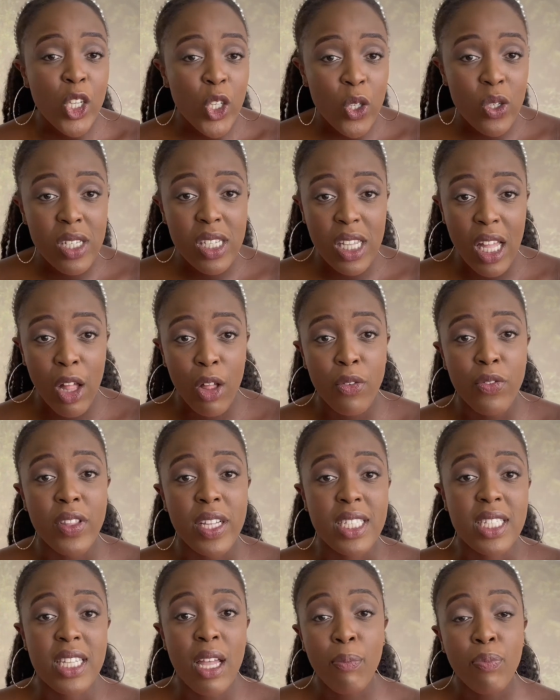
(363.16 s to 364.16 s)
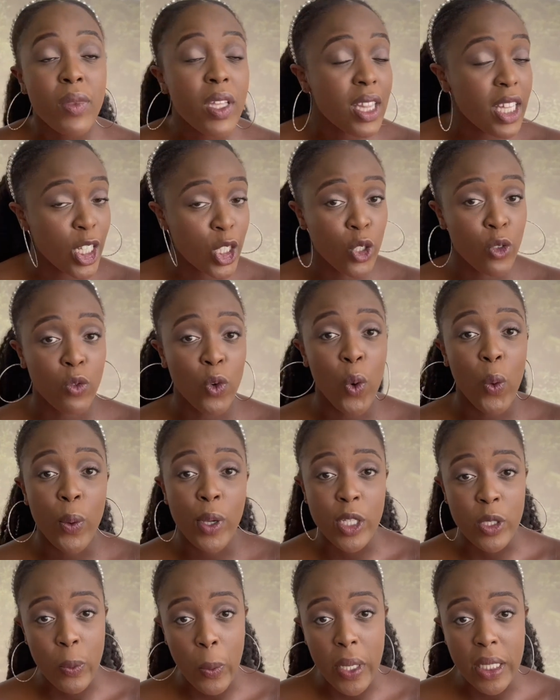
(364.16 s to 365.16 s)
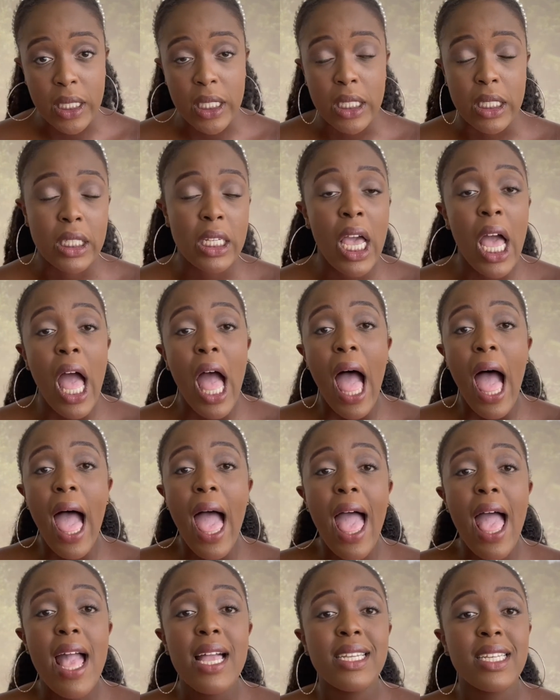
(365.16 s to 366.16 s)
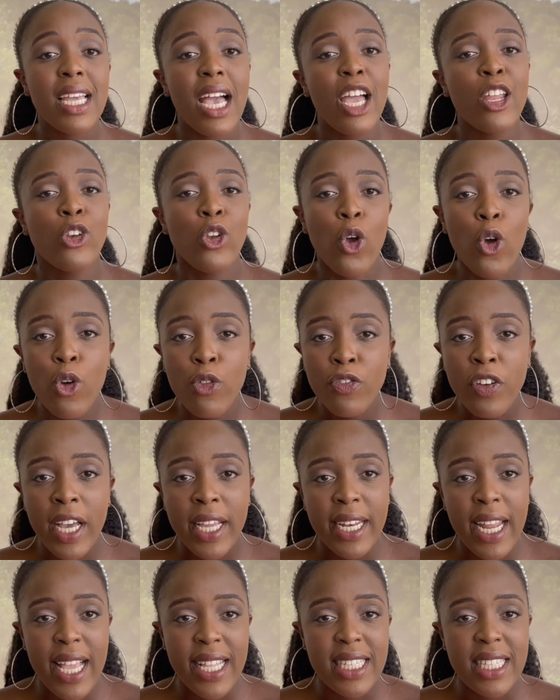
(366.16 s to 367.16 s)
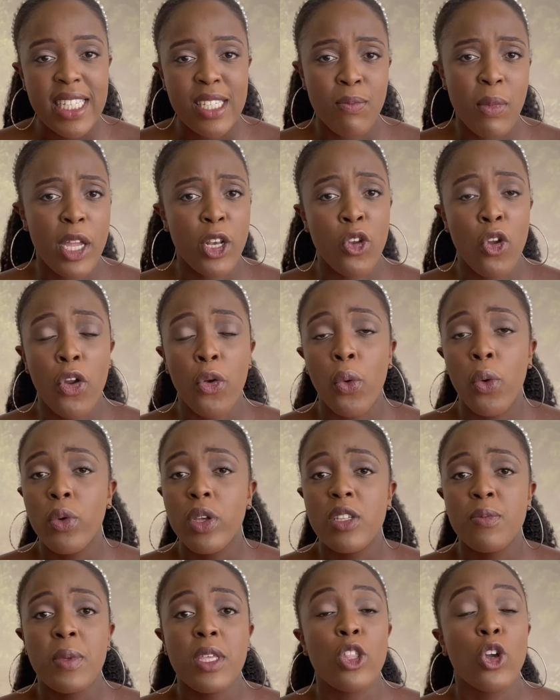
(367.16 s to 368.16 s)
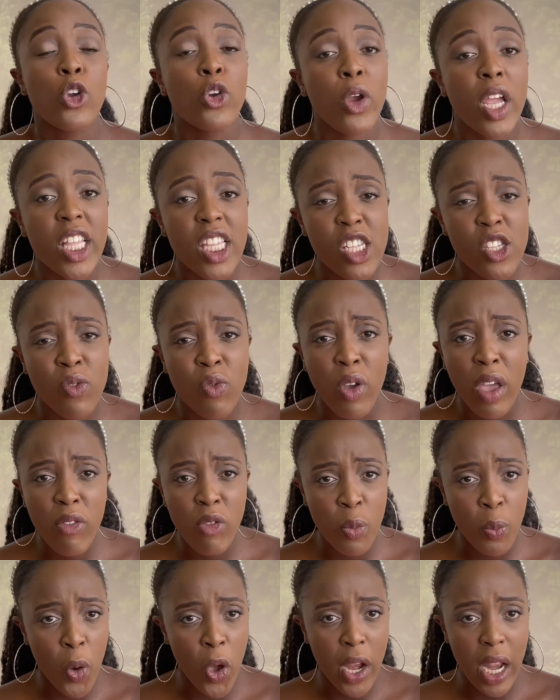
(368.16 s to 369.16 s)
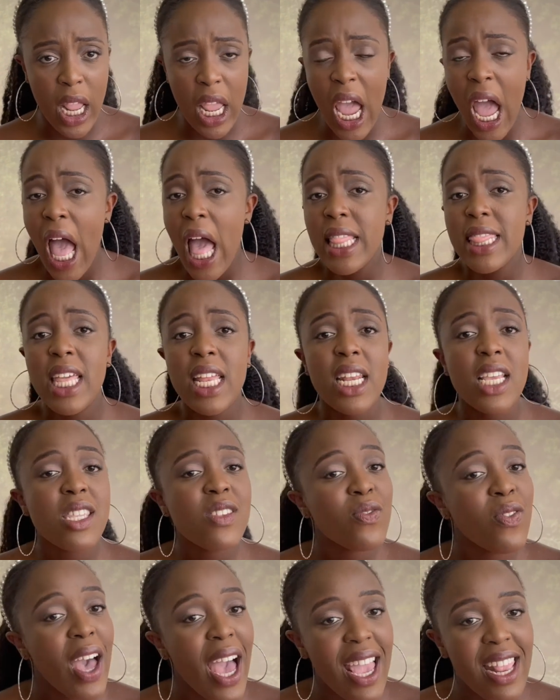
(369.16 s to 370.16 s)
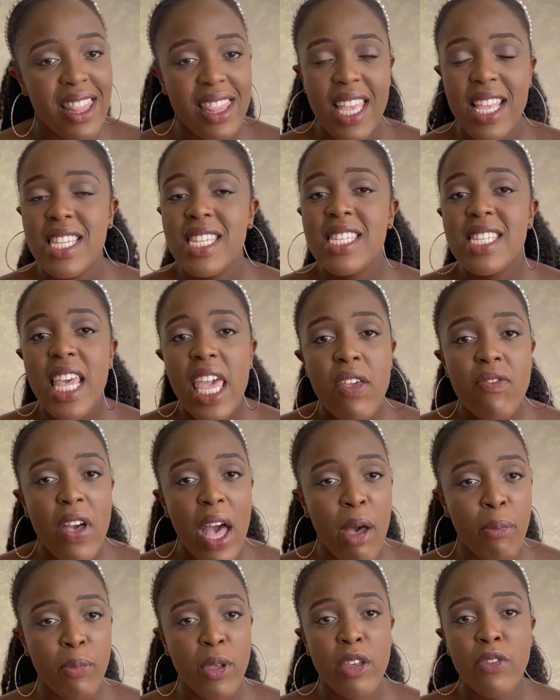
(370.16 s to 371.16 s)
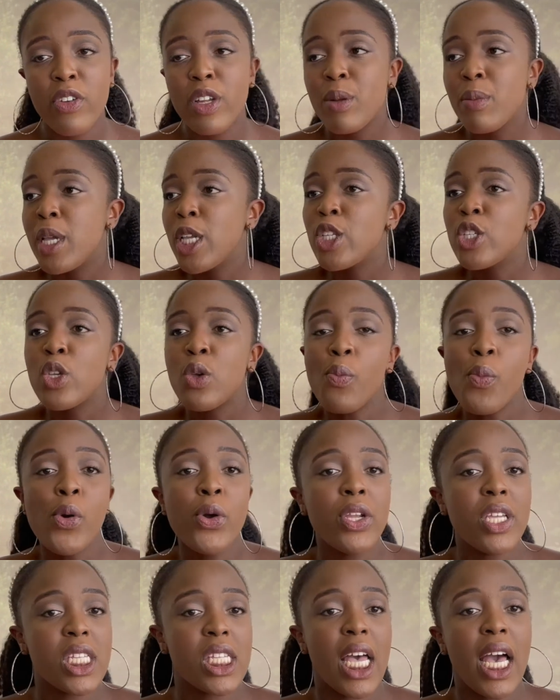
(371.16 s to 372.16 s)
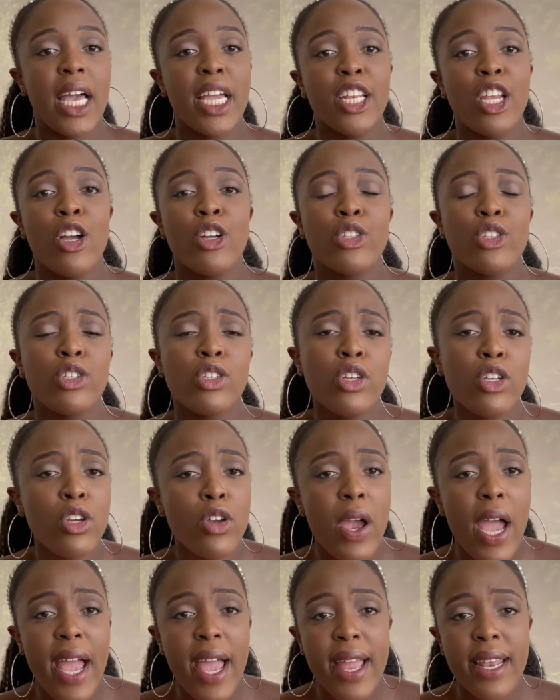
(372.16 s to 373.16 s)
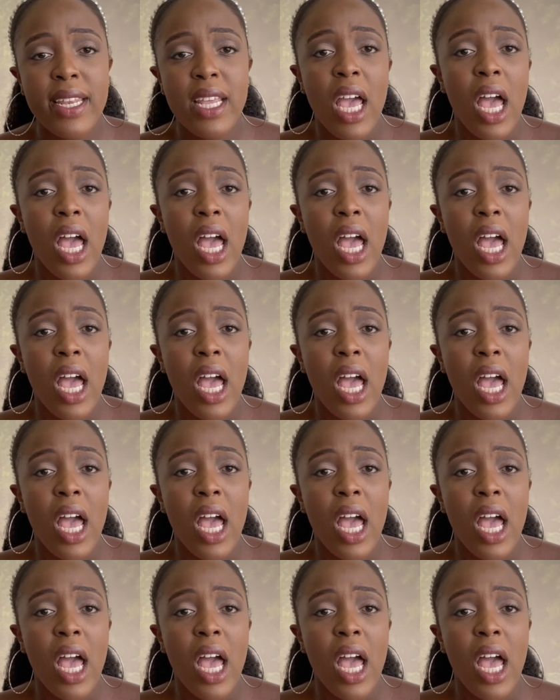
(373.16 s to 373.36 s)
yourself that's something that you've always wanted. And I know finances might not always be the greatest for everybody, then it's fine. Then save up. If it means you put aside 2 rand